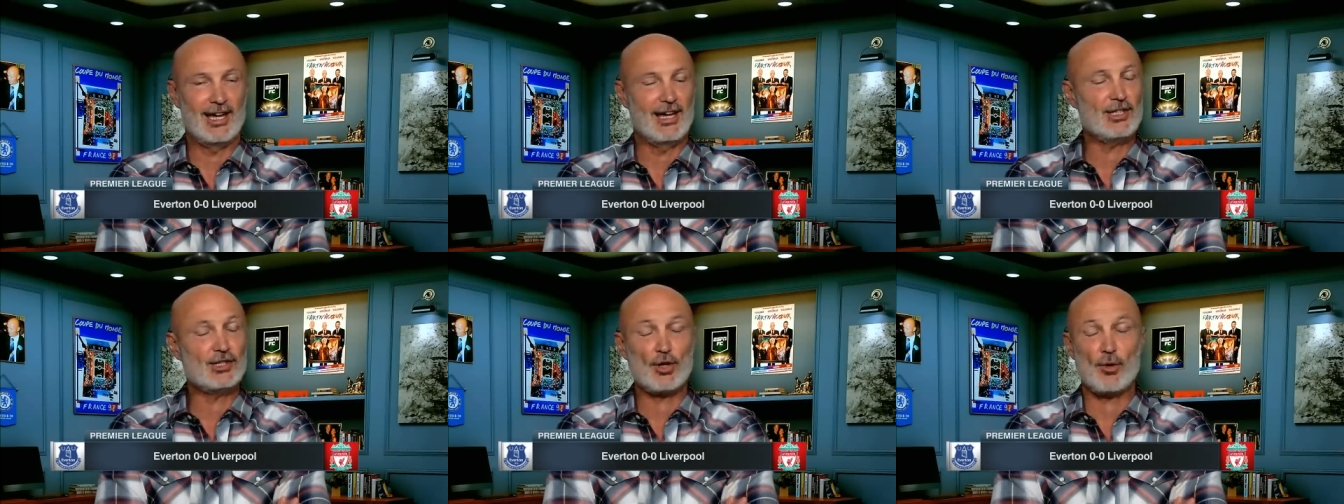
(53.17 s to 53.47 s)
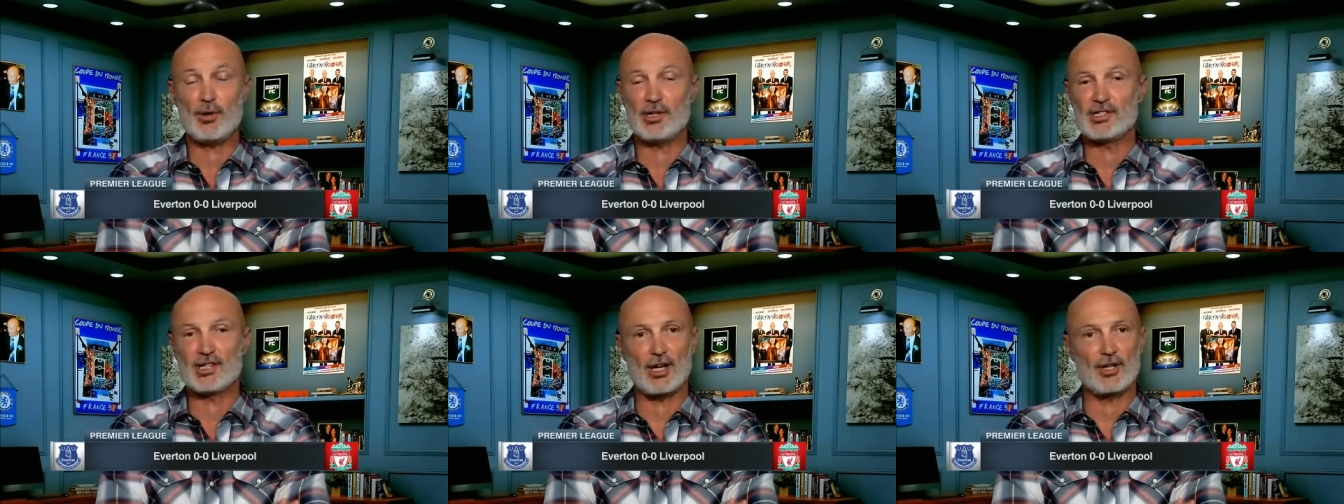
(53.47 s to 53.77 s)
It's
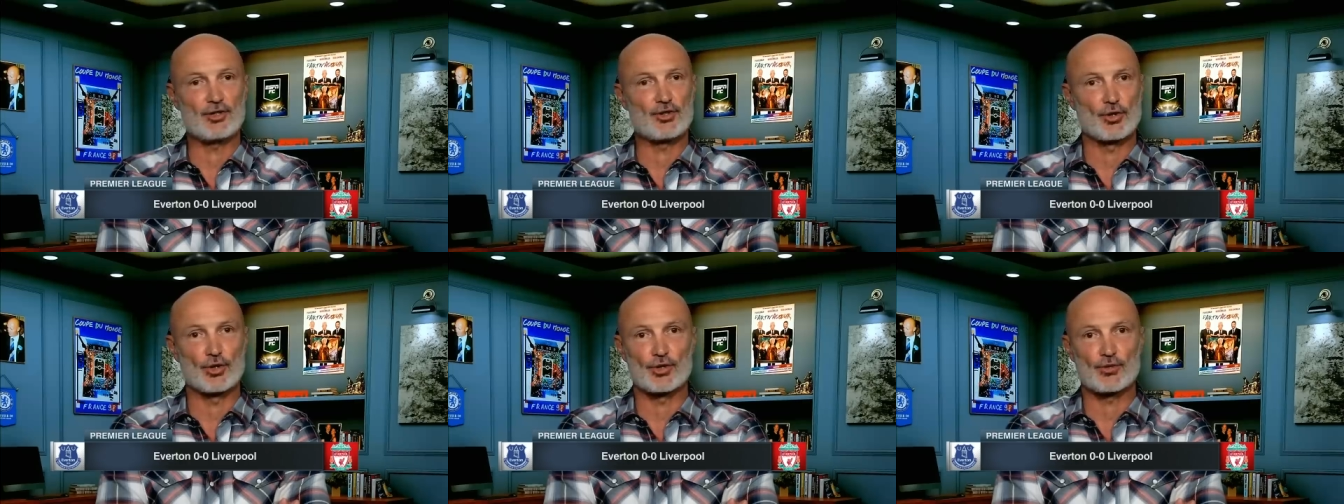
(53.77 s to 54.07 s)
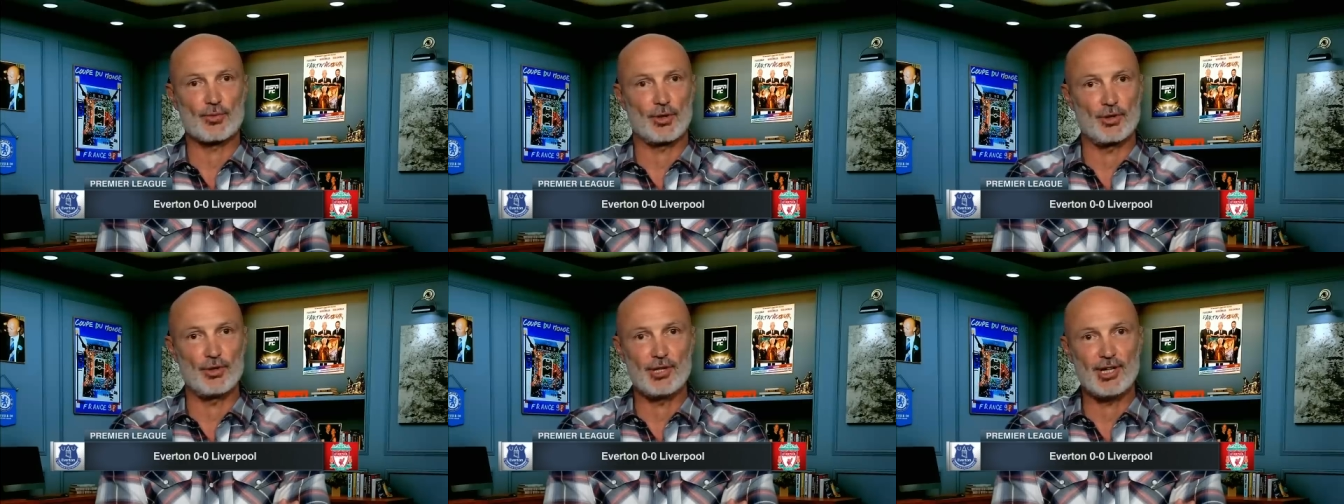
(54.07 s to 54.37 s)
always
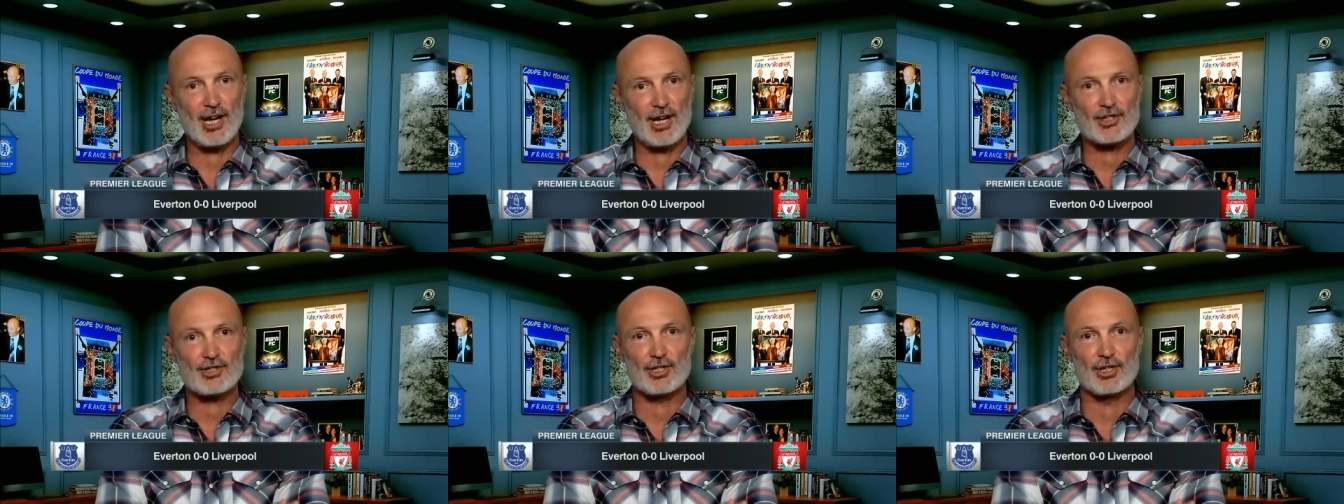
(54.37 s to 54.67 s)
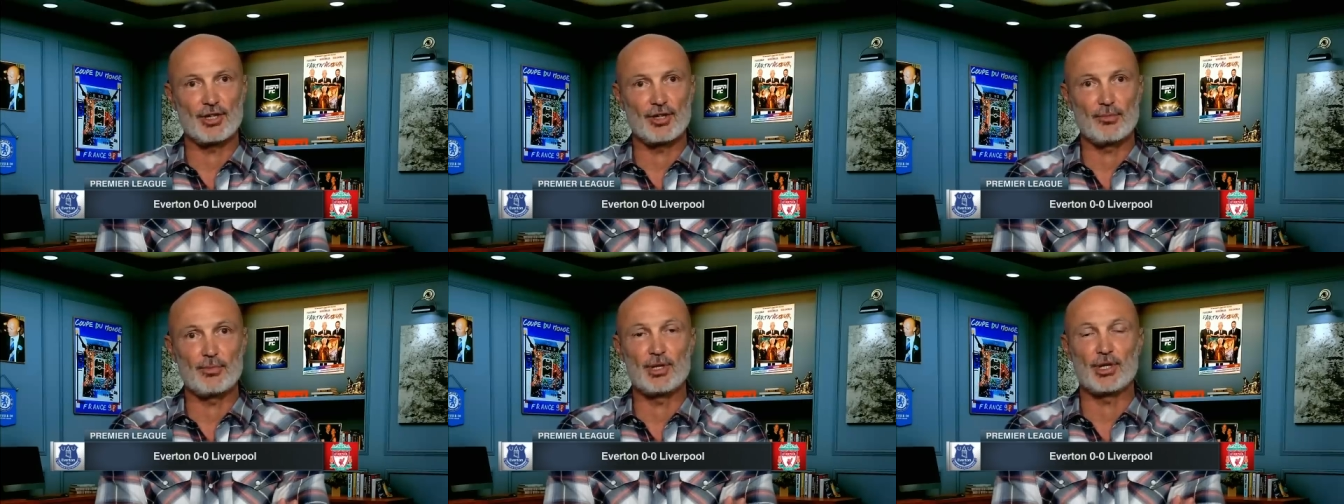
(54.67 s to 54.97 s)
dangerous. When you catch a
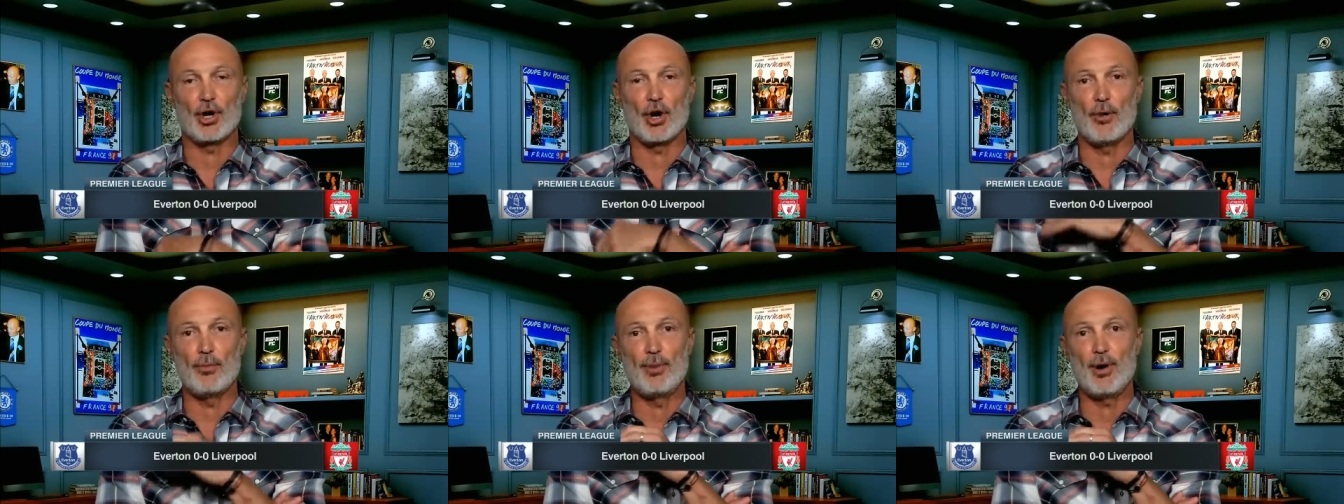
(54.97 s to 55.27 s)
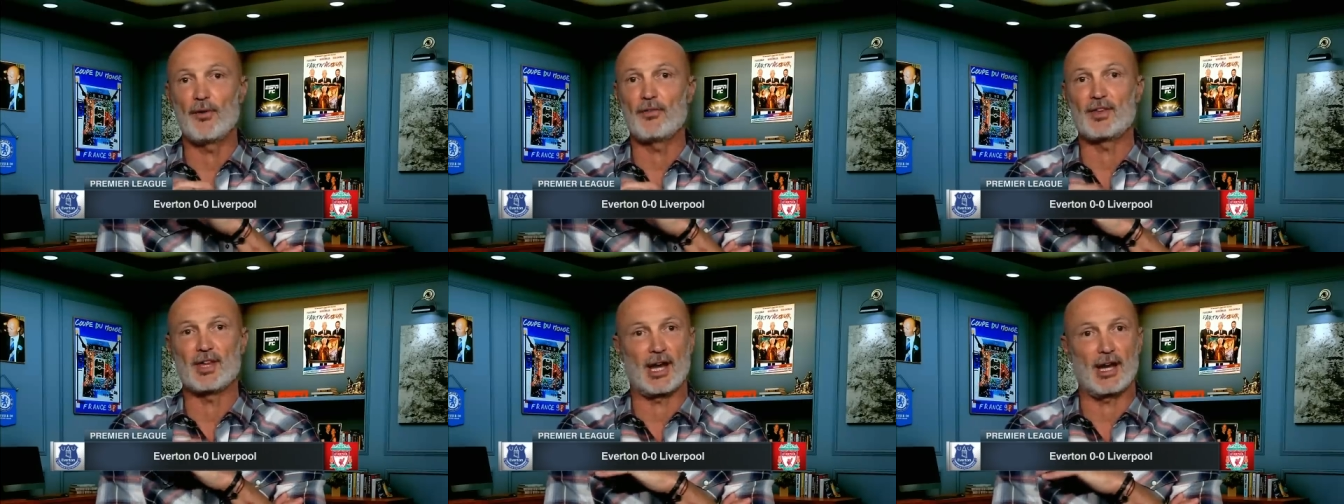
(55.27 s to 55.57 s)
little bit
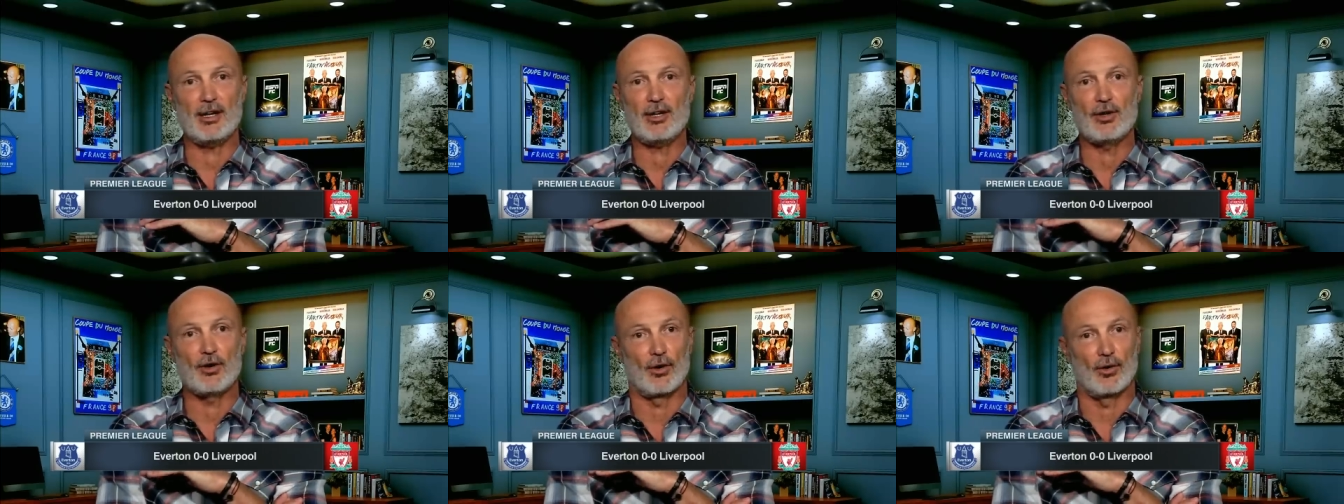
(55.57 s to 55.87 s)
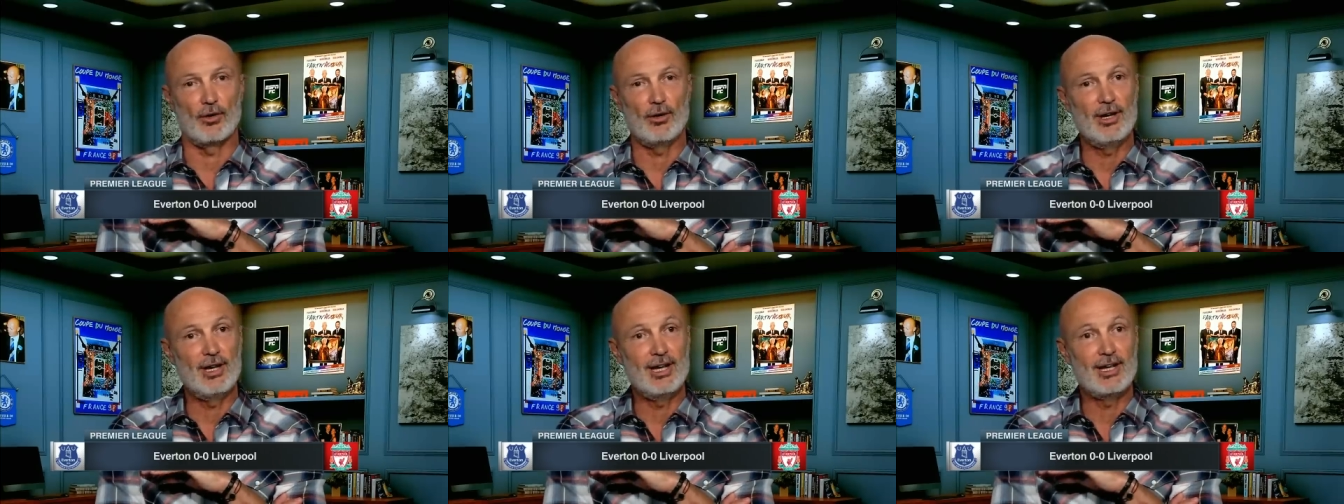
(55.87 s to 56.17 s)
above the
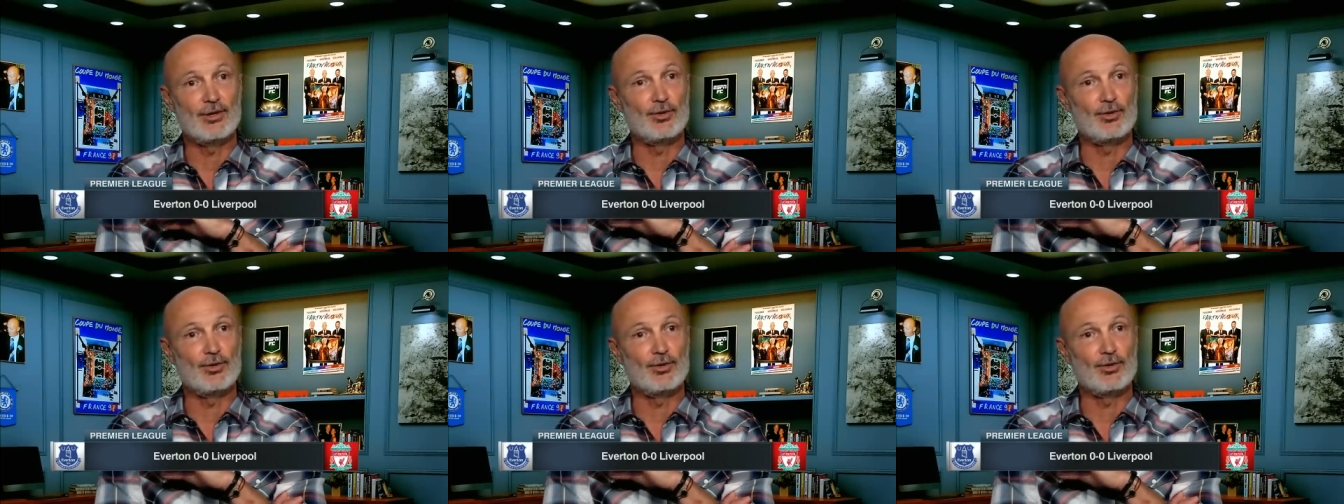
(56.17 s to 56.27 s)
ankle,